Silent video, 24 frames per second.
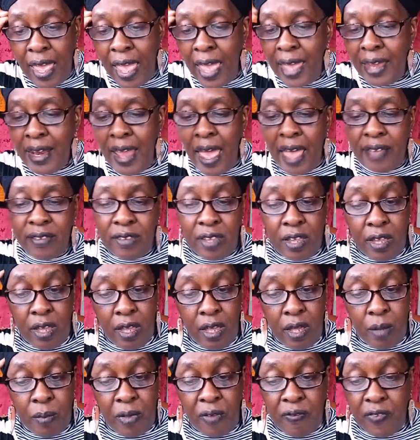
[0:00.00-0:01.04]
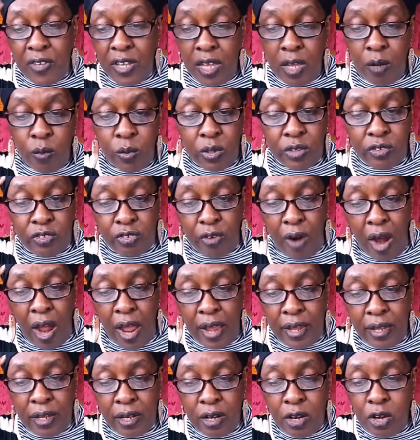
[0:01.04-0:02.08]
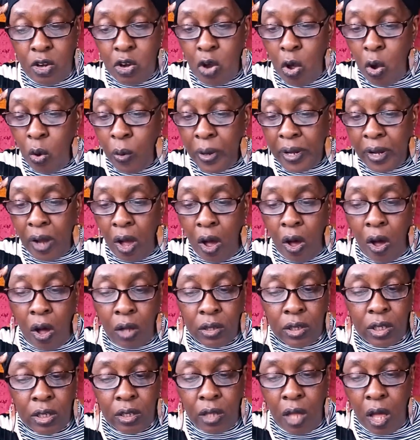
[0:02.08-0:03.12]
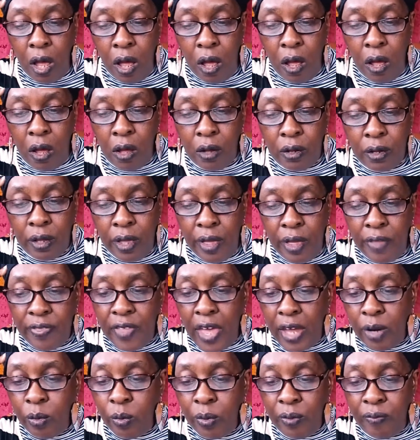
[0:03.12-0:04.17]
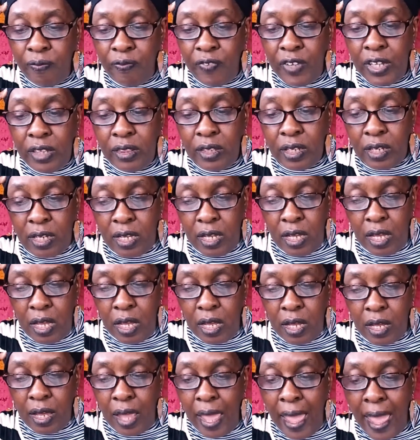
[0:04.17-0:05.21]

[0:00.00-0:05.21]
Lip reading: and asked him if he would try it, knowing all along that it would fit the king,